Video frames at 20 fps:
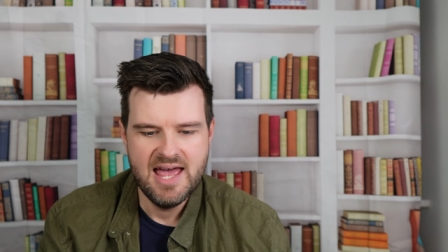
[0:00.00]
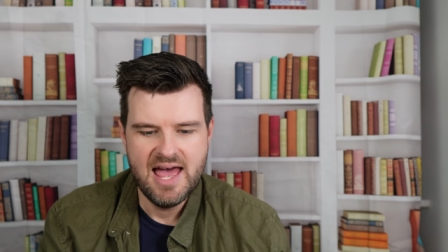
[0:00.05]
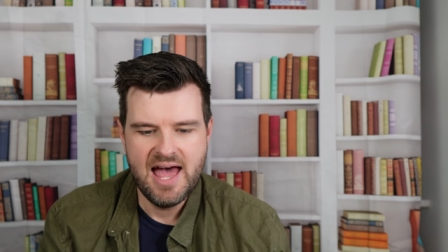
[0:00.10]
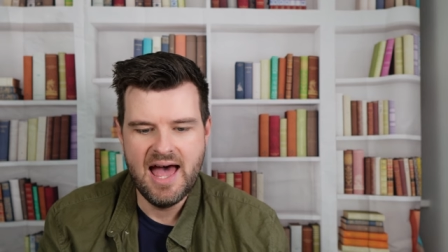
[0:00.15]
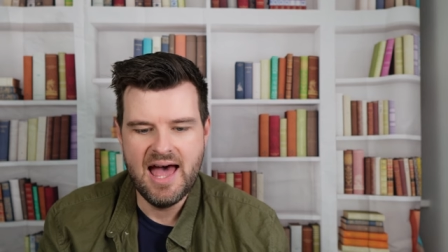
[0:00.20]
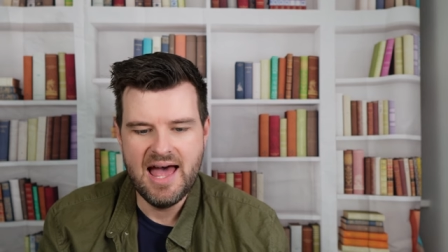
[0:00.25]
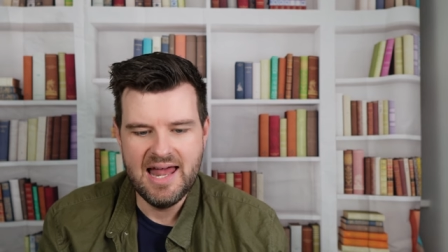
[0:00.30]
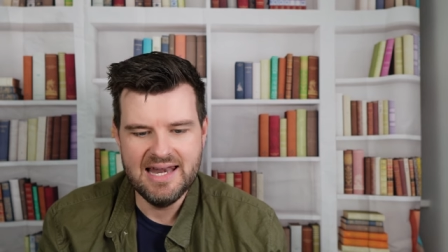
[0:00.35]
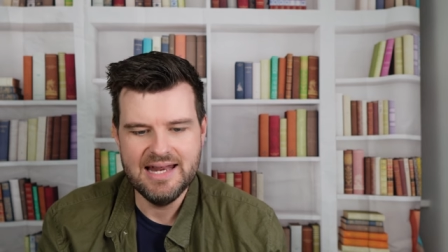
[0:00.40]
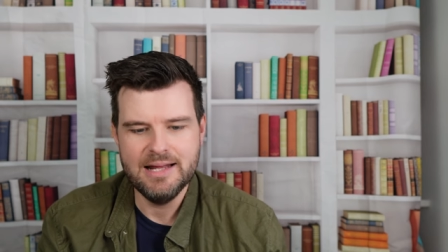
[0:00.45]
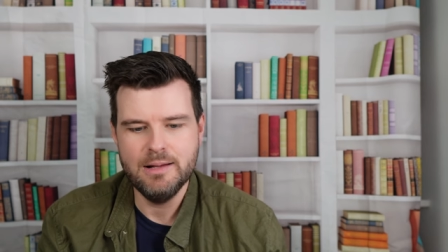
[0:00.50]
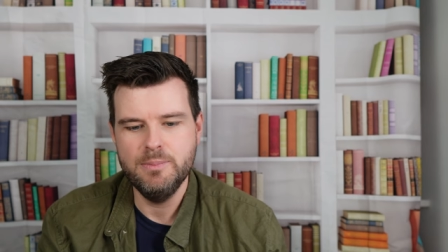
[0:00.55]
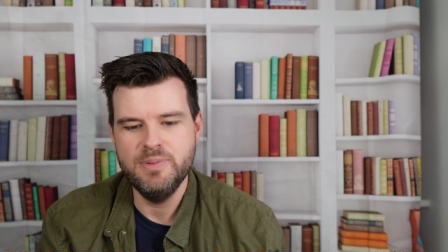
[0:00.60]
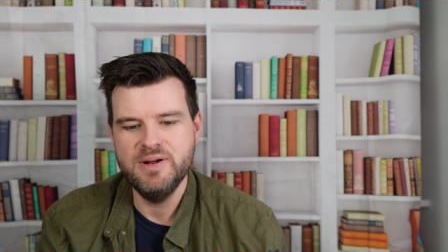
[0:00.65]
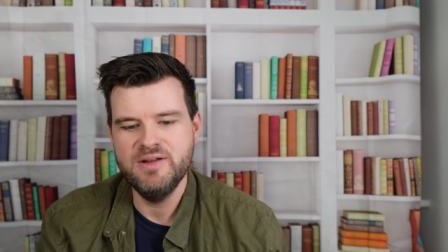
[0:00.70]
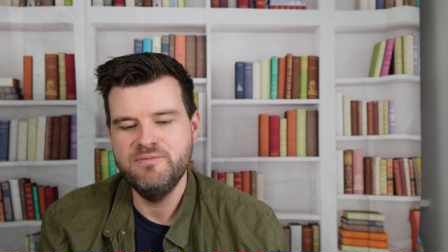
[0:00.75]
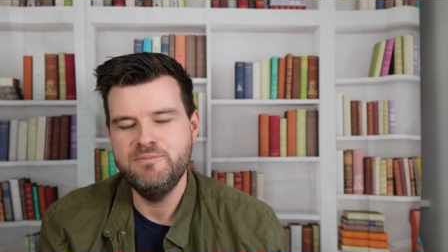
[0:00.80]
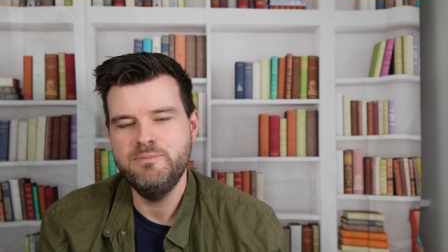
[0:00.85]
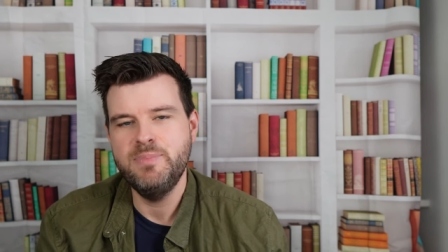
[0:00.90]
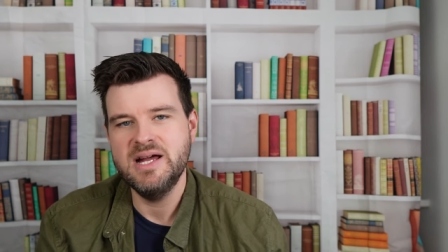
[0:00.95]
a little
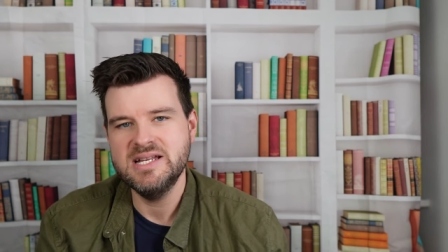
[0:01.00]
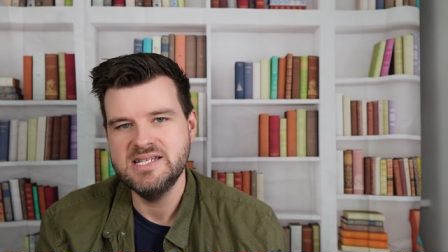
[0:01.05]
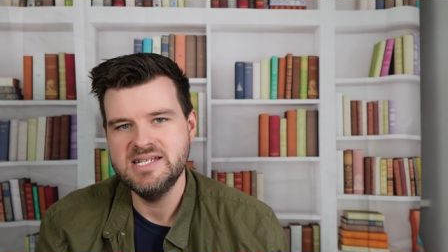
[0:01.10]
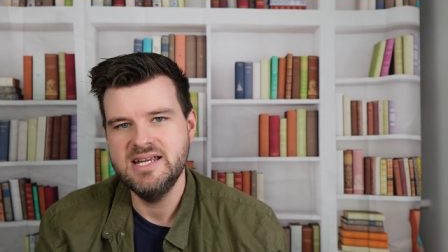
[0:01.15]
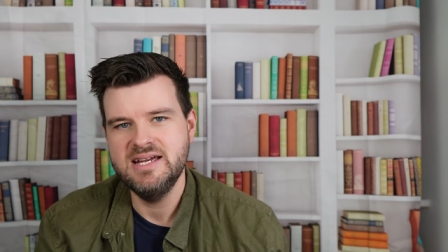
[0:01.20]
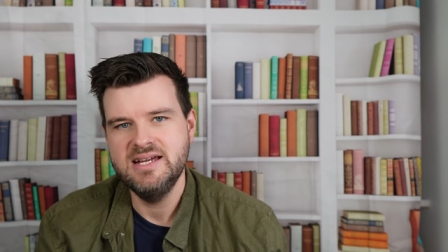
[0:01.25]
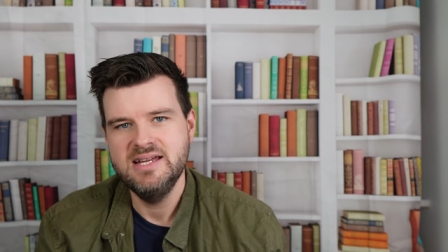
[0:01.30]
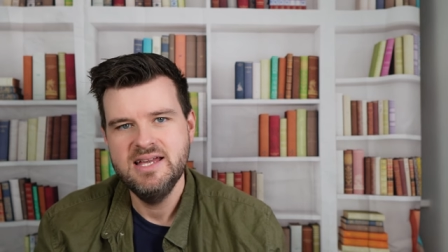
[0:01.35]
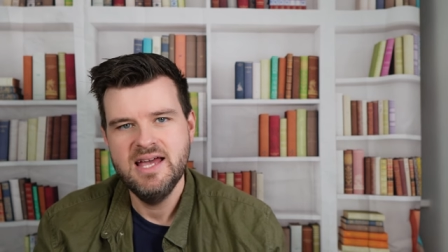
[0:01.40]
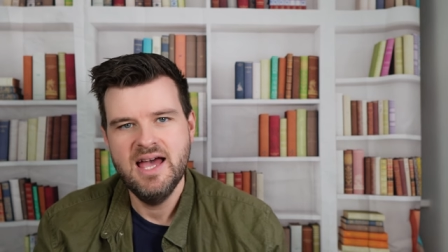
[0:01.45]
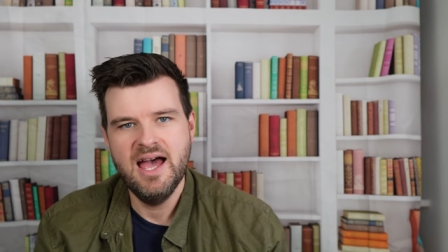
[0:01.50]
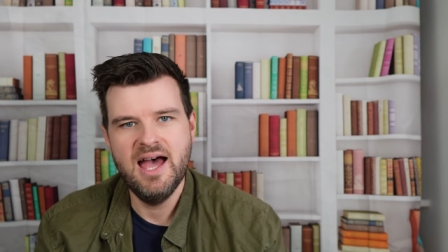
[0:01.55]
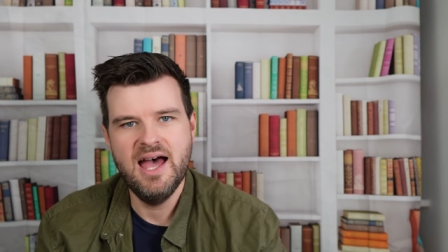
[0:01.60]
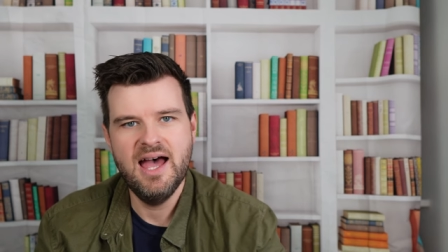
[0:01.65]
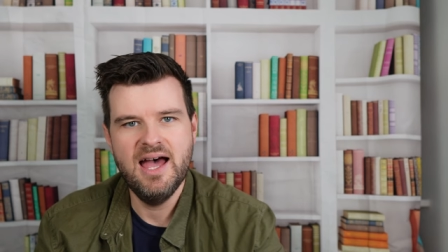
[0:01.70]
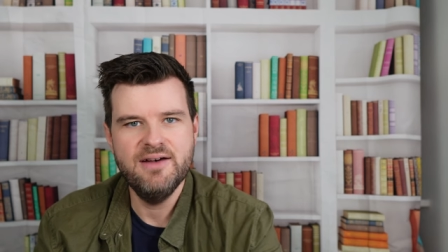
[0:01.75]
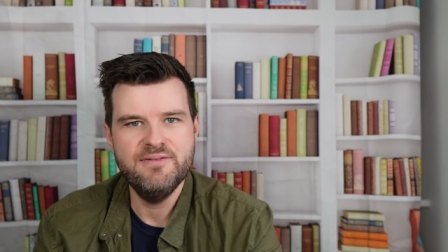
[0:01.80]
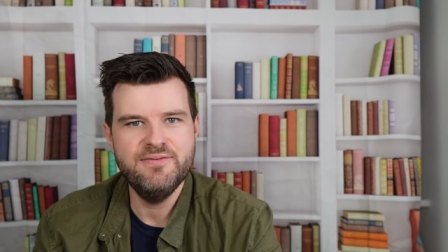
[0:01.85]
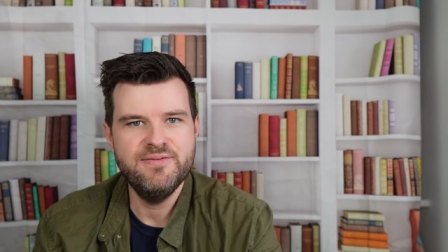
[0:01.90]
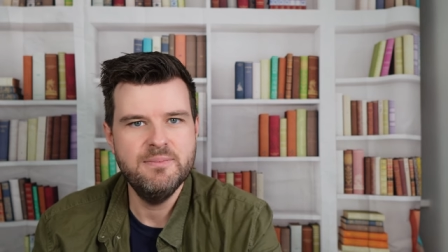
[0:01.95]
bit of butter.
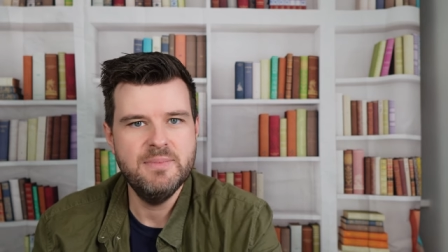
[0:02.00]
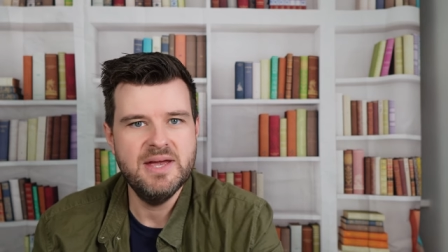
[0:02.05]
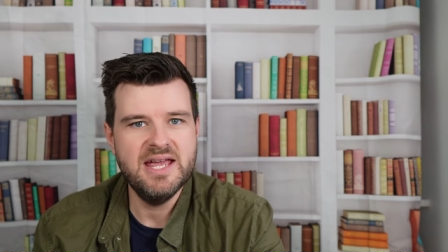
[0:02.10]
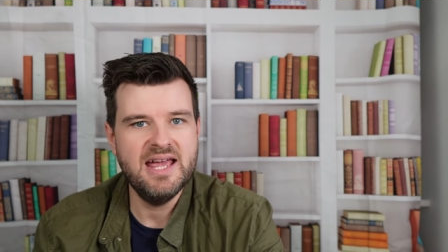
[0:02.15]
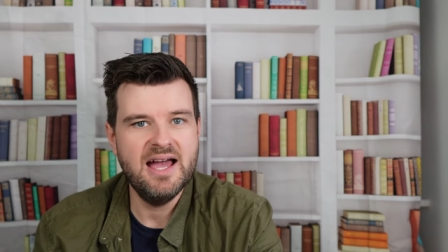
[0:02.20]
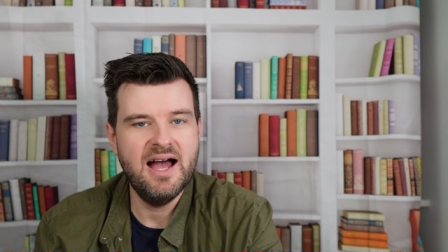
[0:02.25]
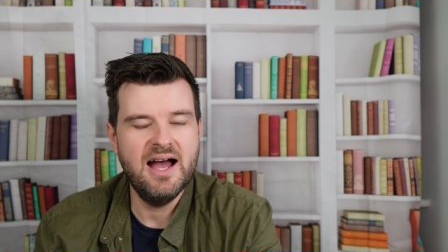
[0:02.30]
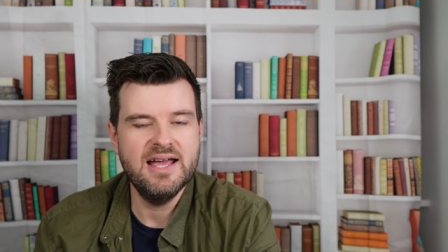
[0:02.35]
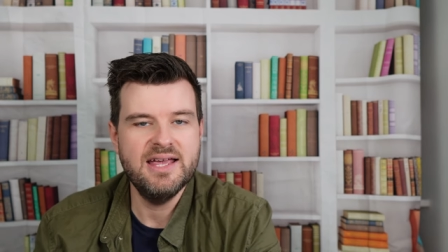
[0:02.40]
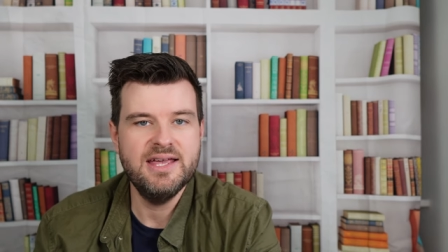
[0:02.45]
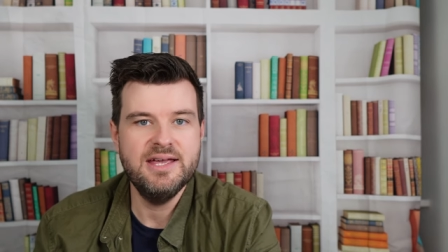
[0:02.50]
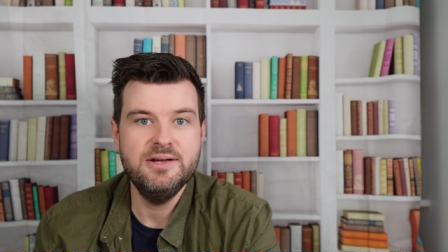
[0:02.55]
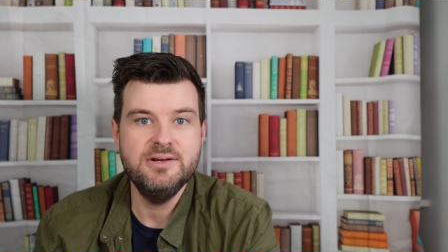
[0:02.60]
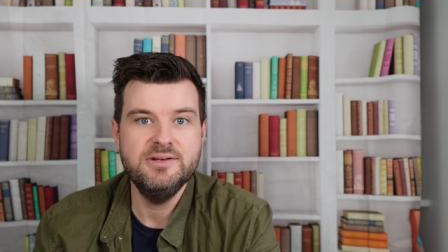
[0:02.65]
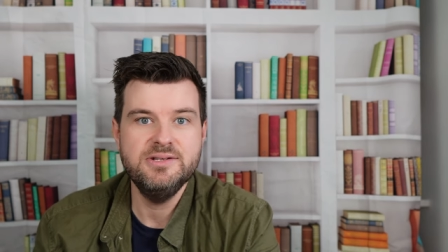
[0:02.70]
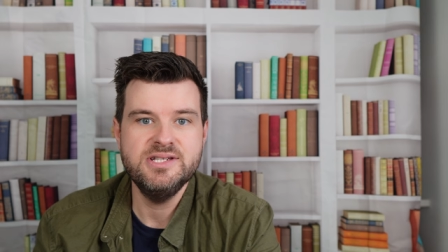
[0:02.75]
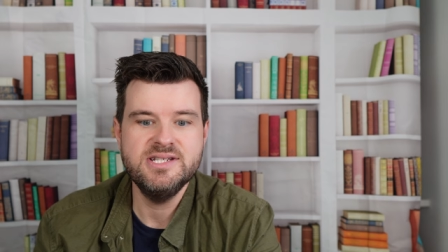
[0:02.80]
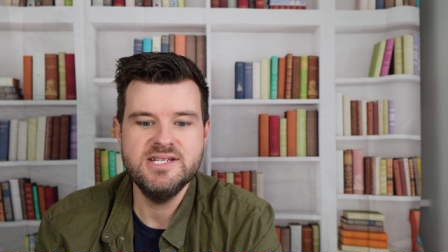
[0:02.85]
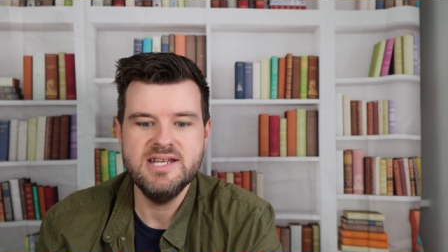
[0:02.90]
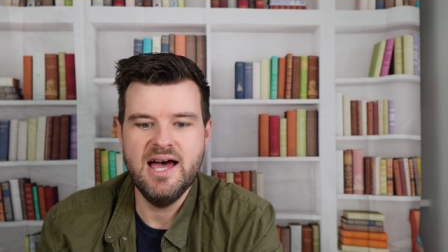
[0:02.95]
For me, I
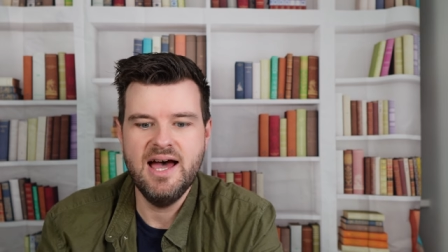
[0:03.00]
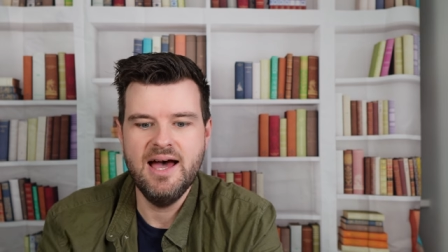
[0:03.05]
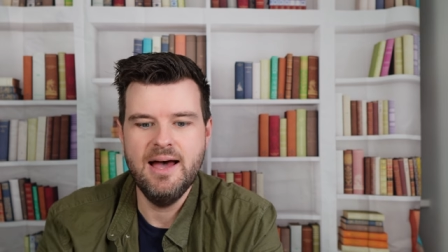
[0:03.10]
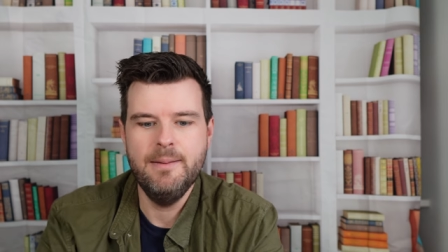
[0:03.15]
use